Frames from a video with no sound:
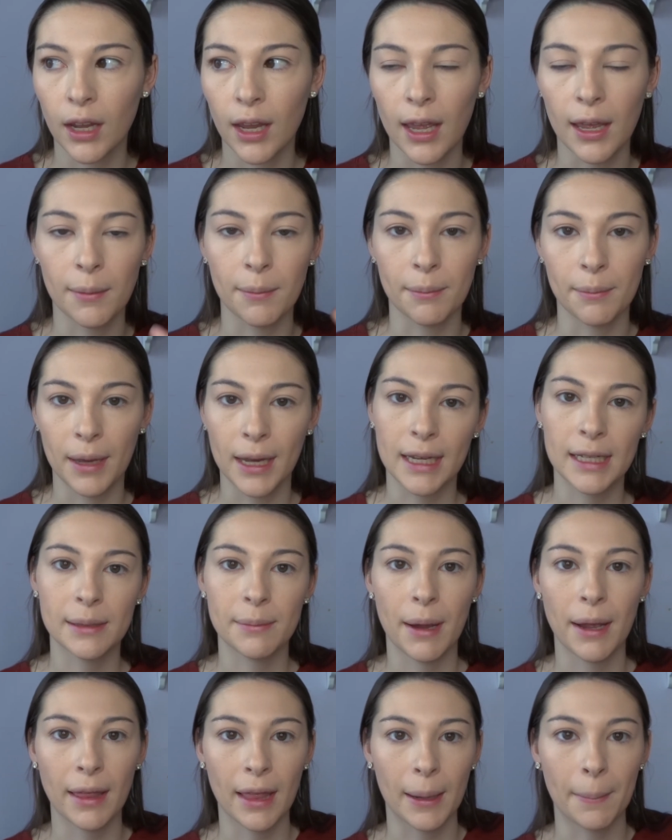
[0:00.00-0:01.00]
it makes
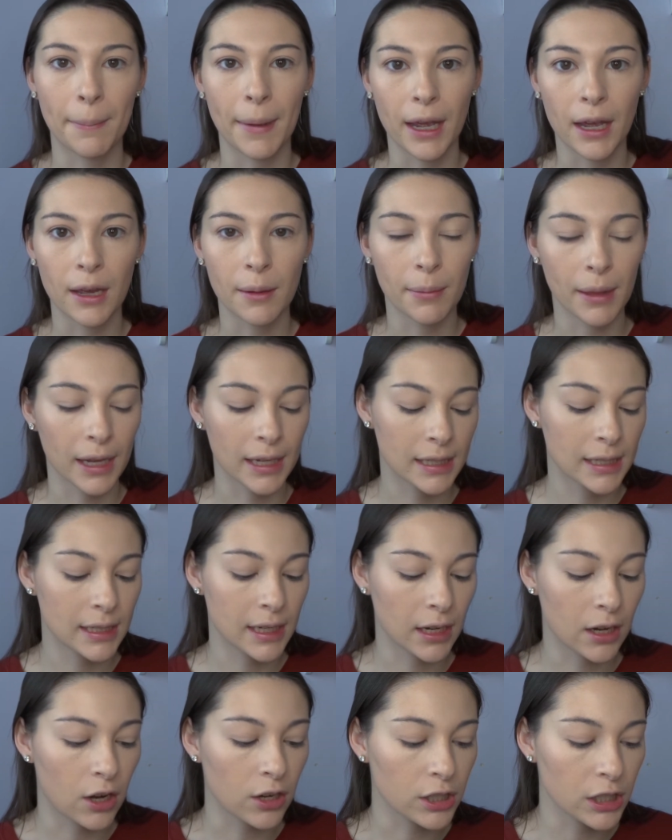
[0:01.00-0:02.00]
my like makeup like
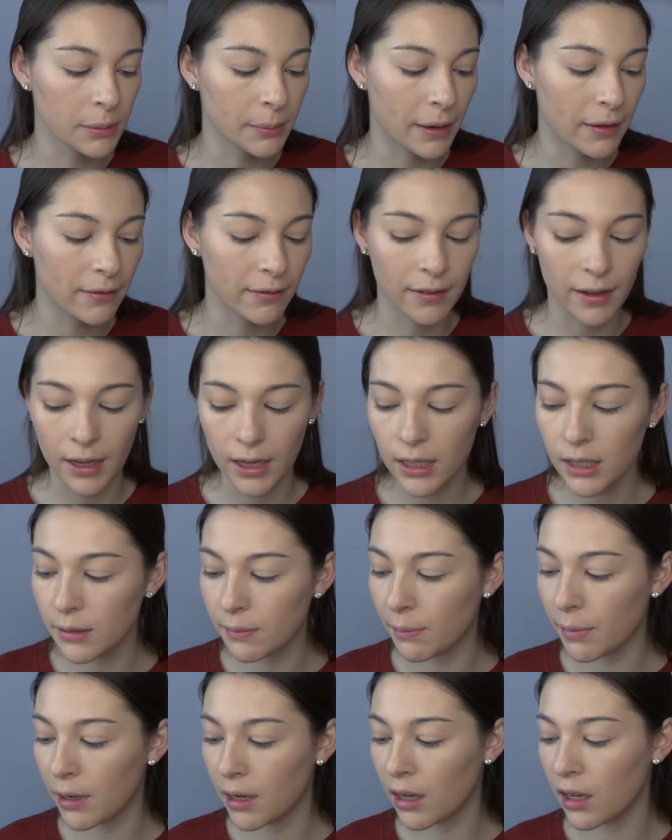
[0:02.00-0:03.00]
stick onto my face,
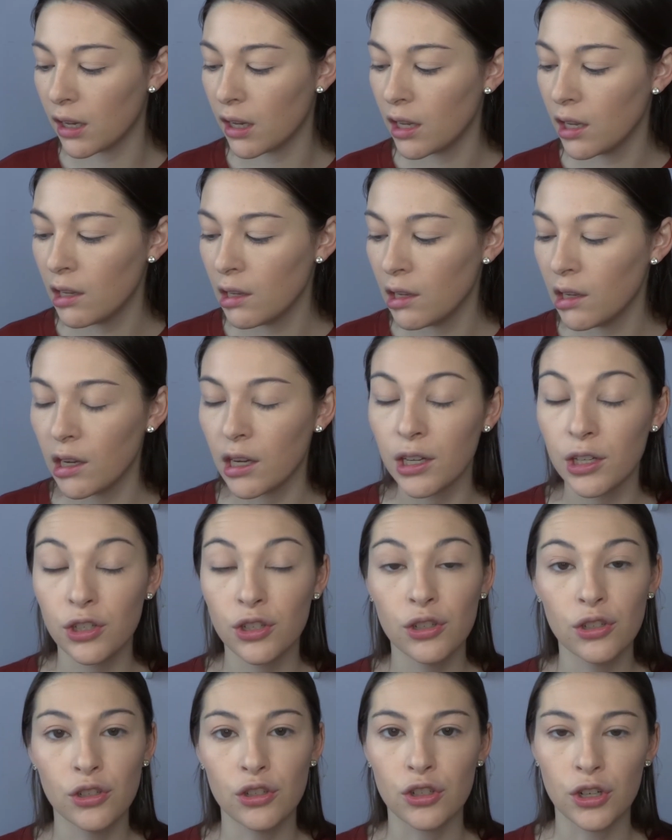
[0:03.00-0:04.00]
but it
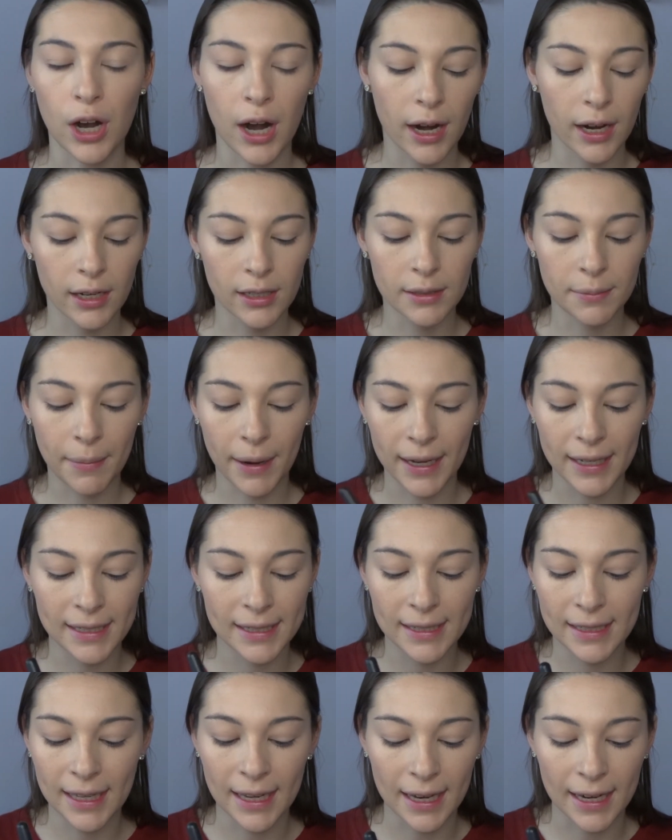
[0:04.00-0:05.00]
just dries my
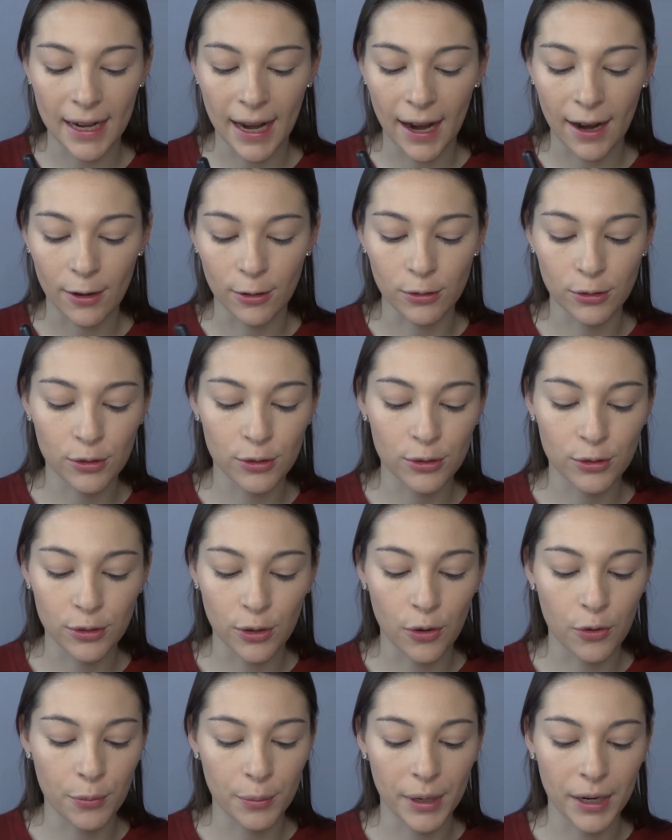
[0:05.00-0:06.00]
skin out
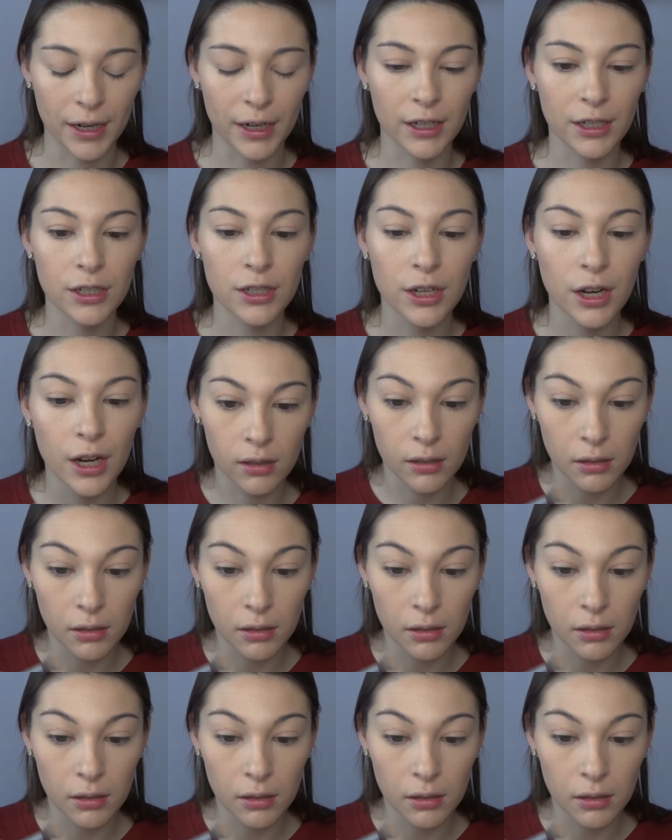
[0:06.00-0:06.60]
so much.